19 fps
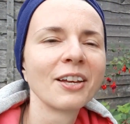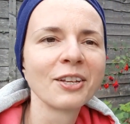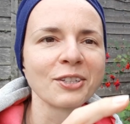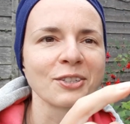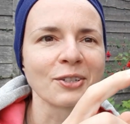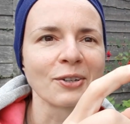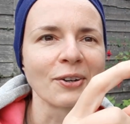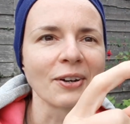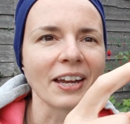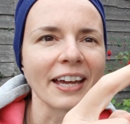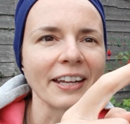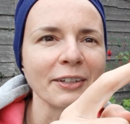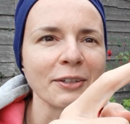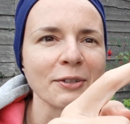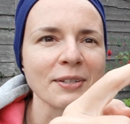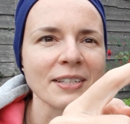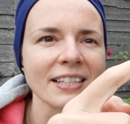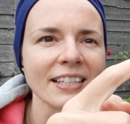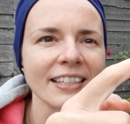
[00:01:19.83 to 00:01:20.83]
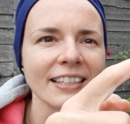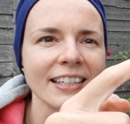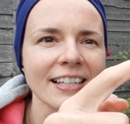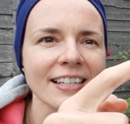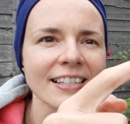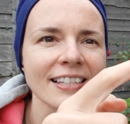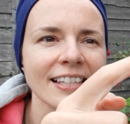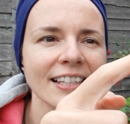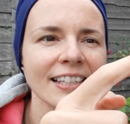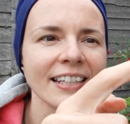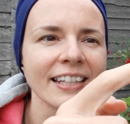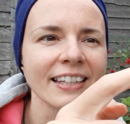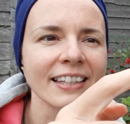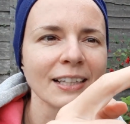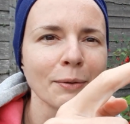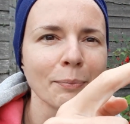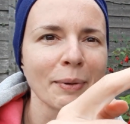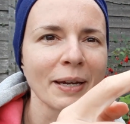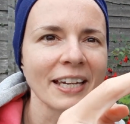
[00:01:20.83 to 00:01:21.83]
So can you see this a
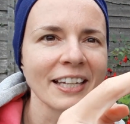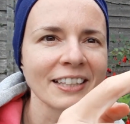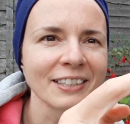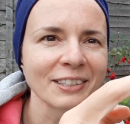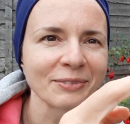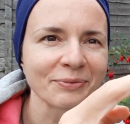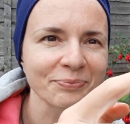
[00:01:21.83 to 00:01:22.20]
little bit?